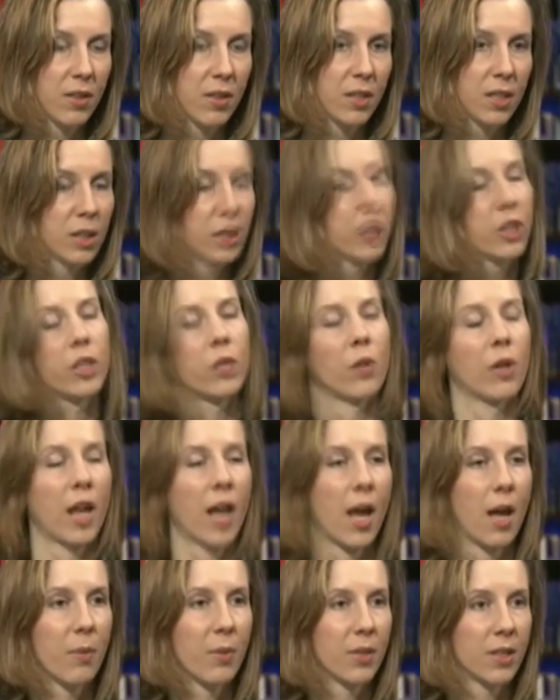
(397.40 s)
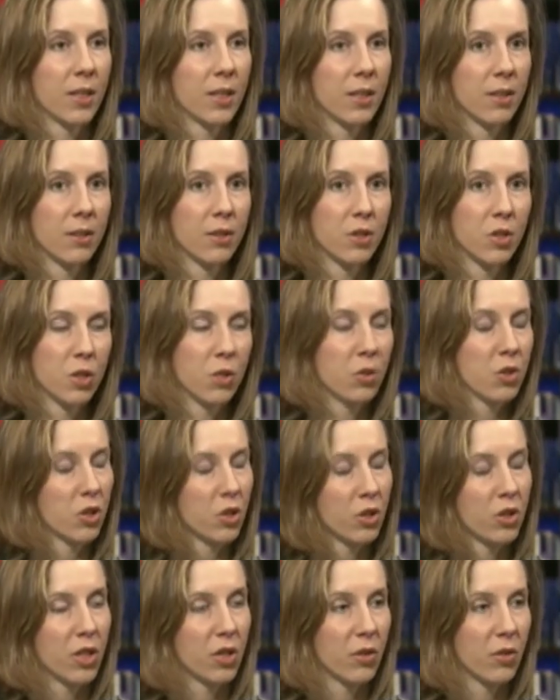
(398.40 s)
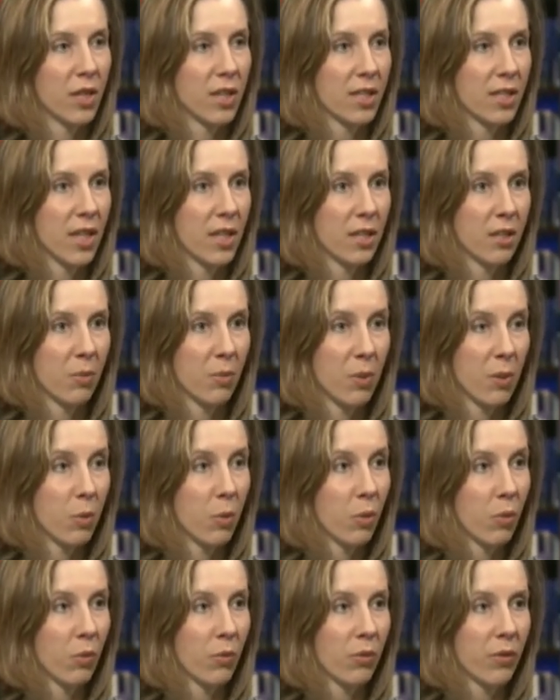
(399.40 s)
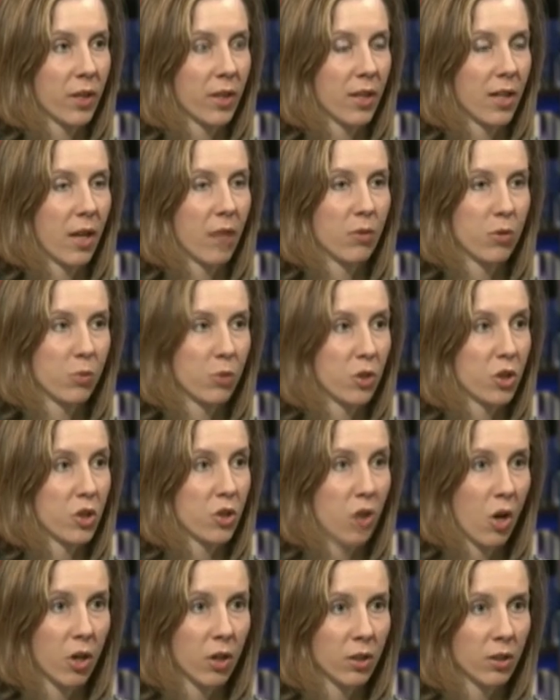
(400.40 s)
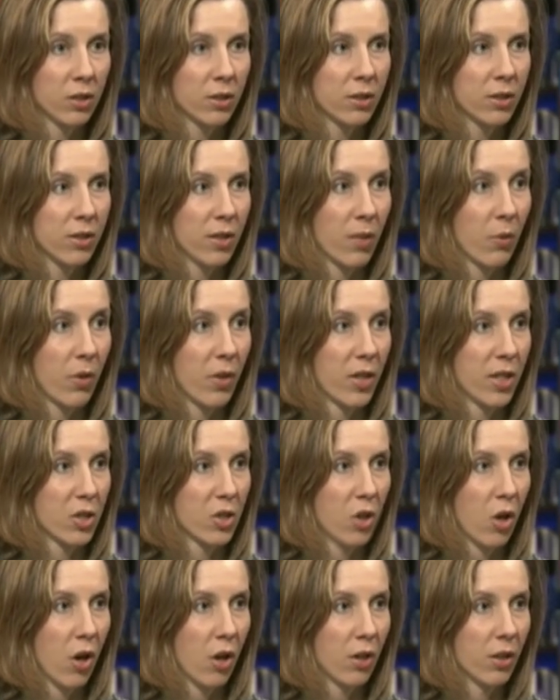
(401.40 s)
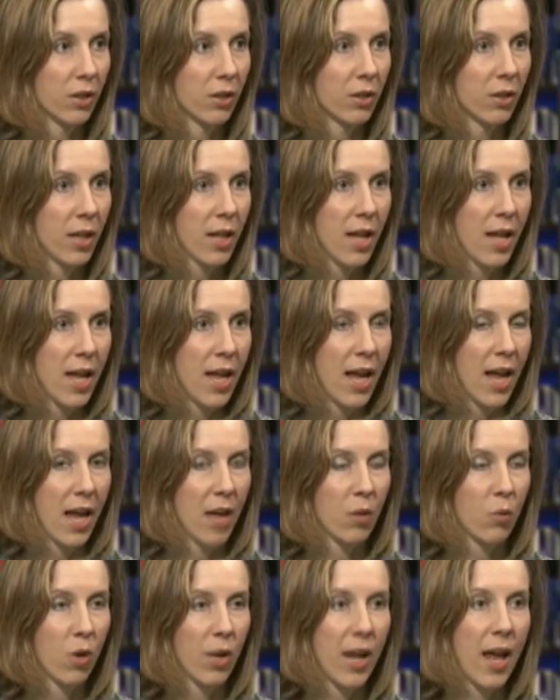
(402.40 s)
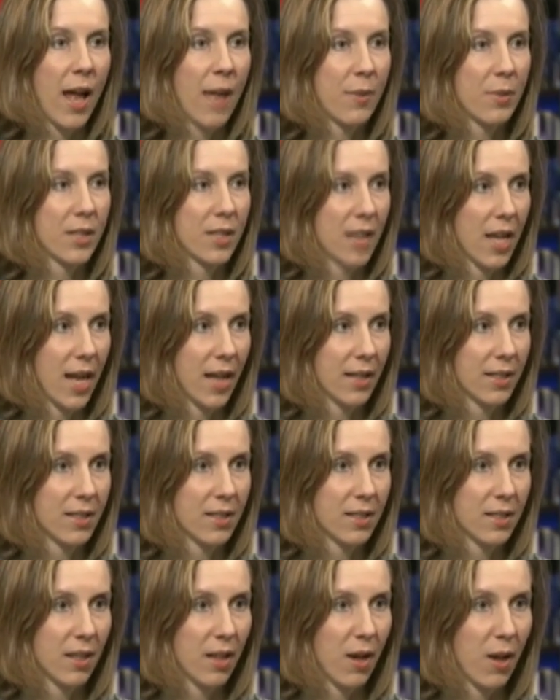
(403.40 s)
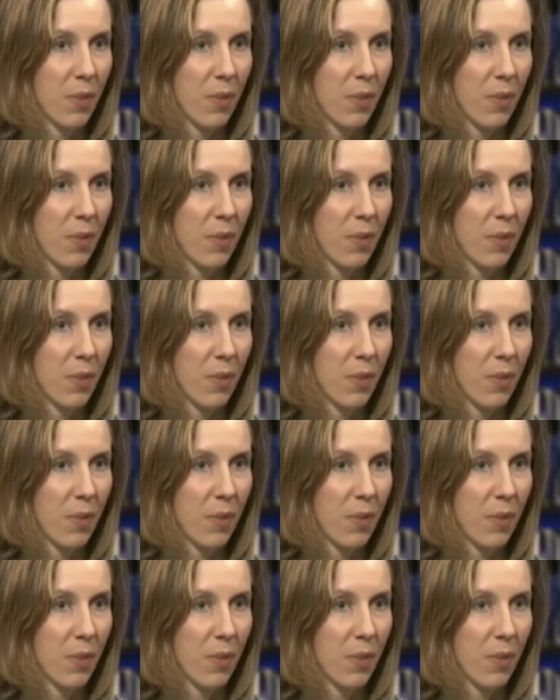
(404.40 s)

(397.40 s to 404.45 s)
clearly what happened to a certain degree is that the people in that room were startled when they saw her. And what happened next?